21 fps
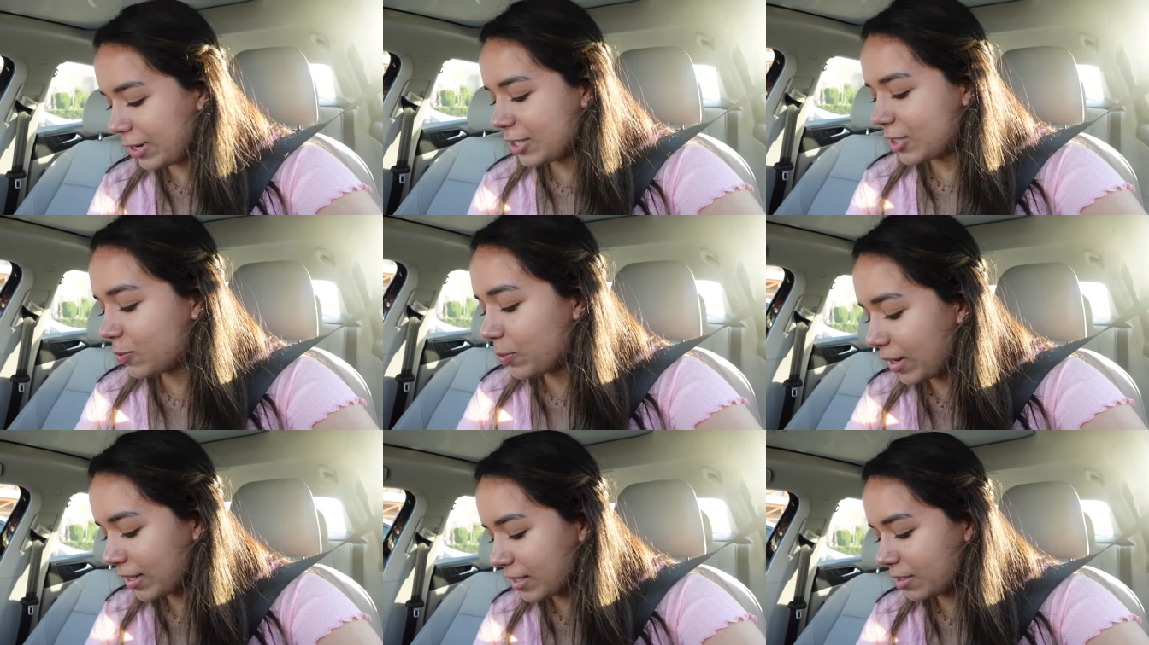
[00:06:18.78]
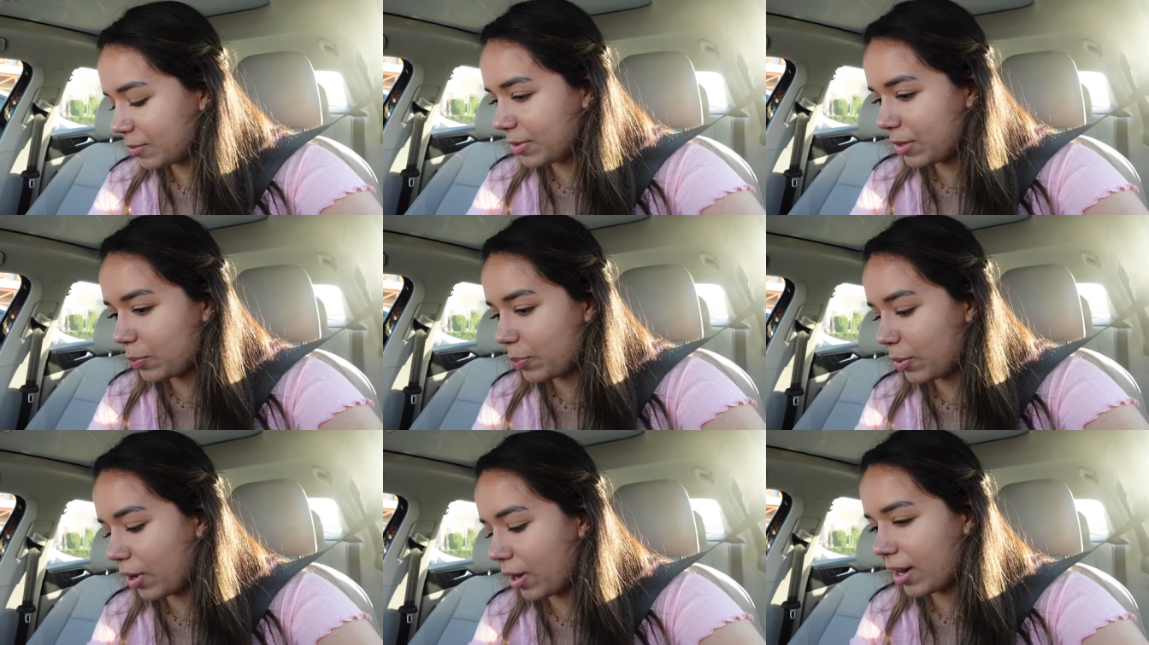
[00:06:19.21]
we just bought some
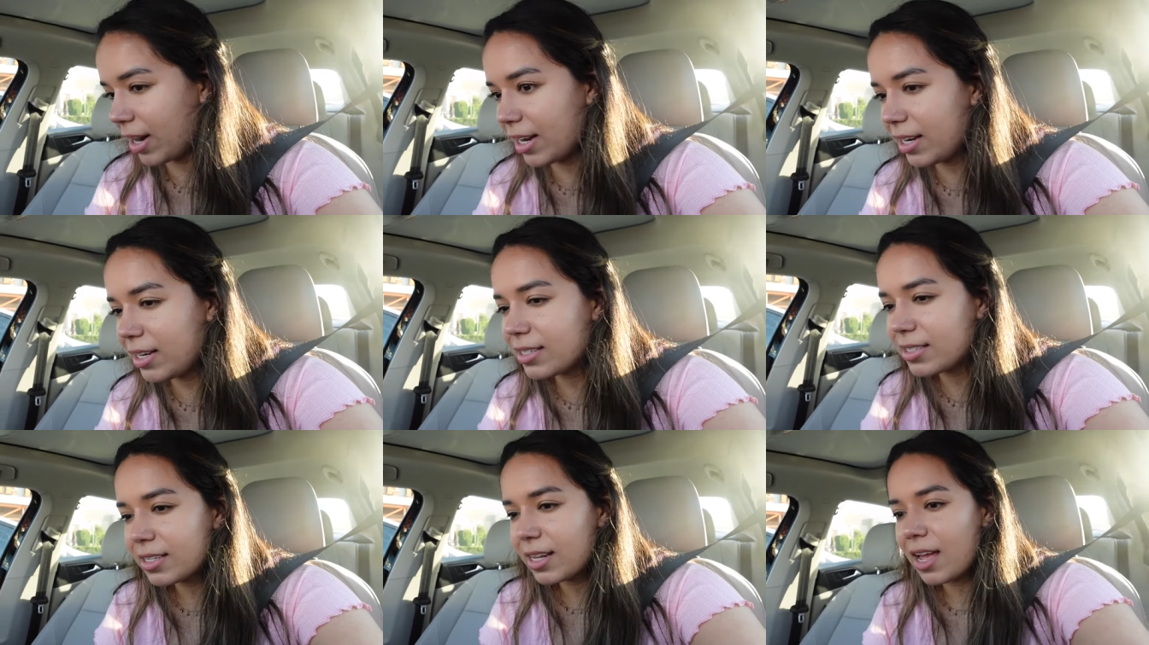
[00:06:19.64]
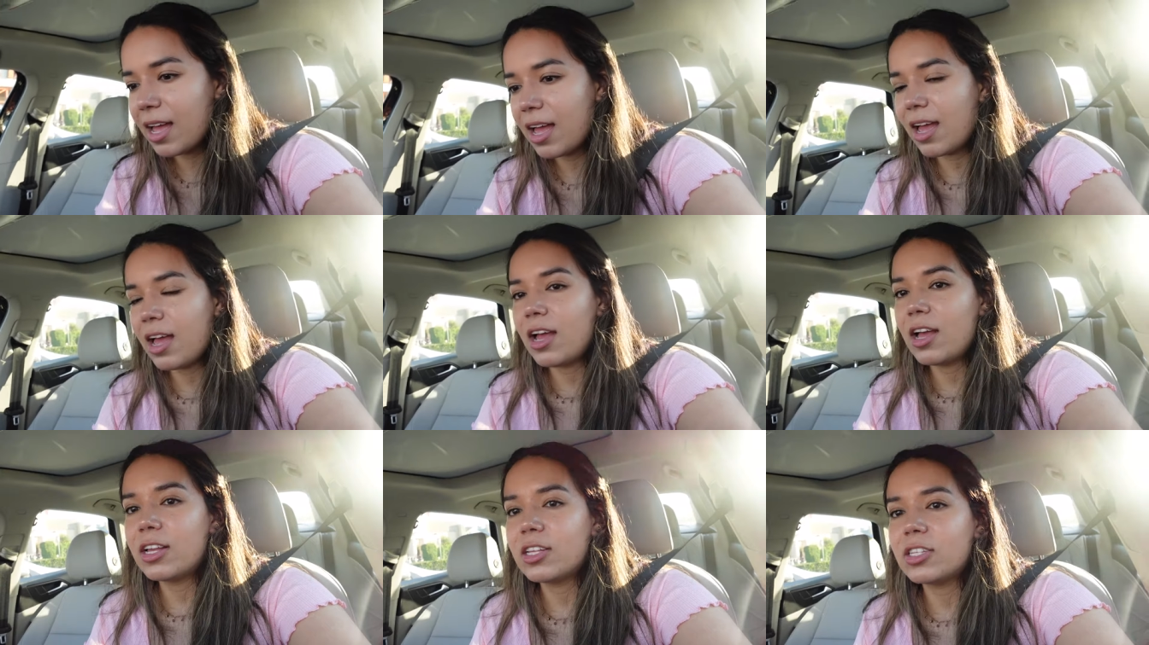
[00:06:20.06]
of the products.
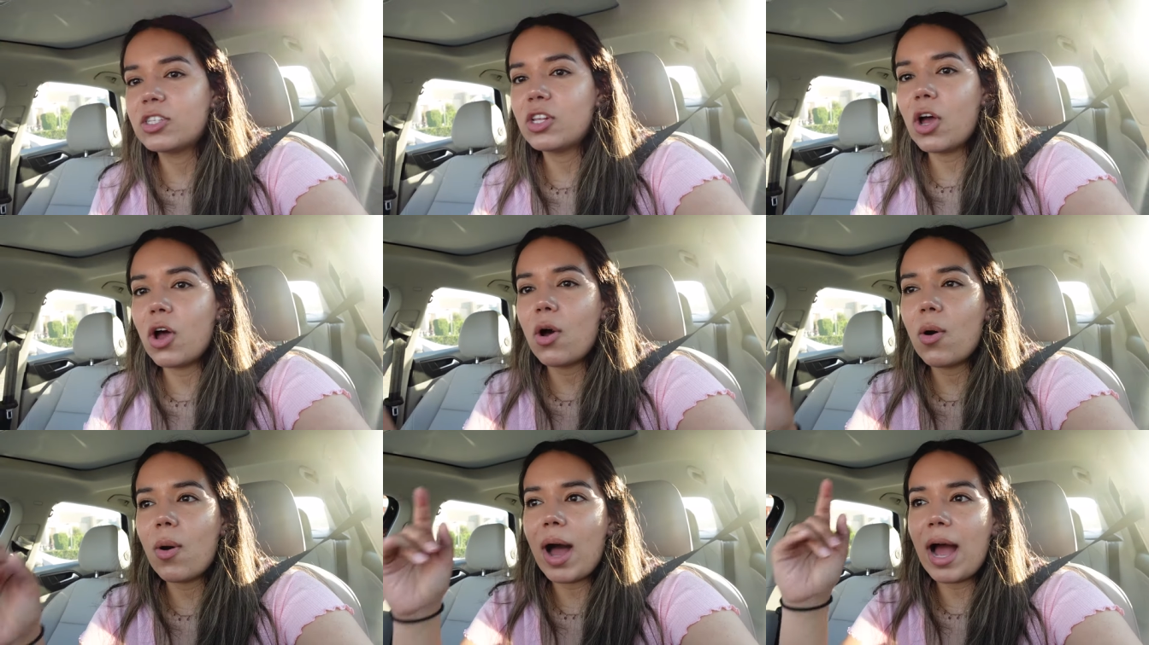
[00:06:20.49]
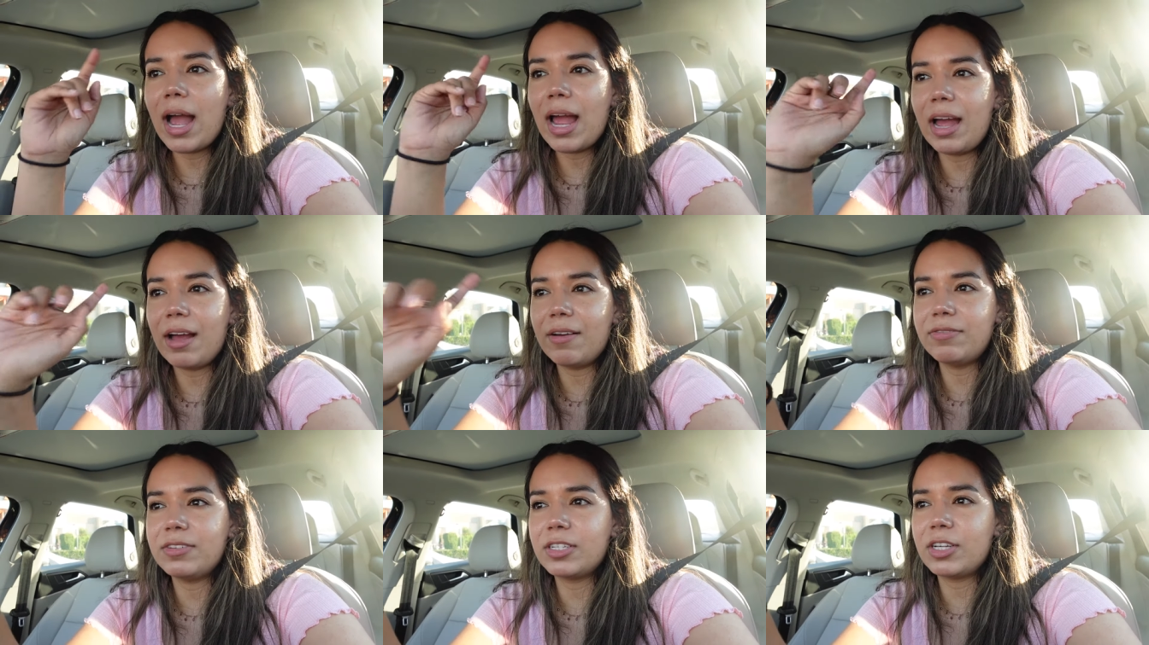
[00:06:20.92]
So I
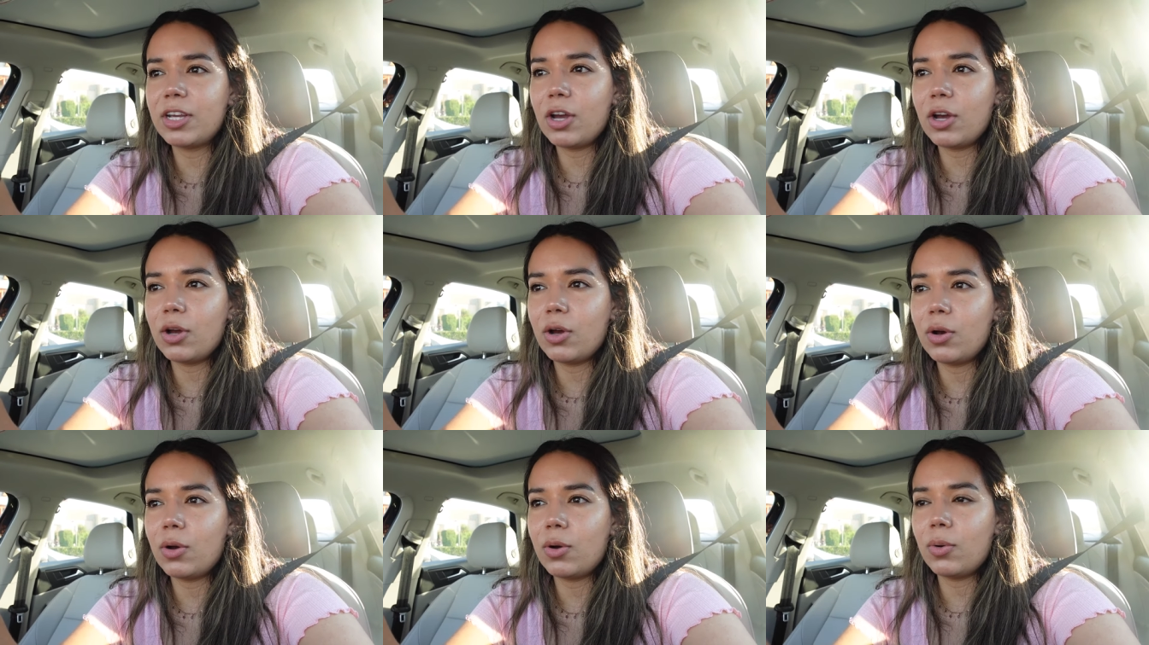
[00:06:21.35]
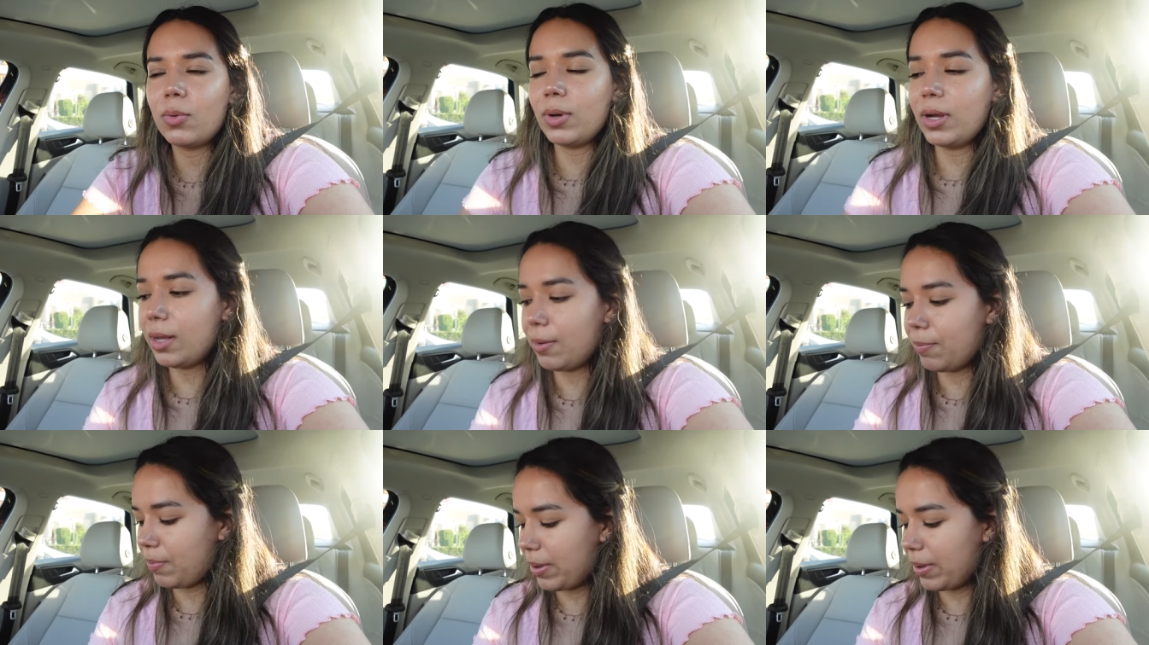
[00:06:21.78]
have to go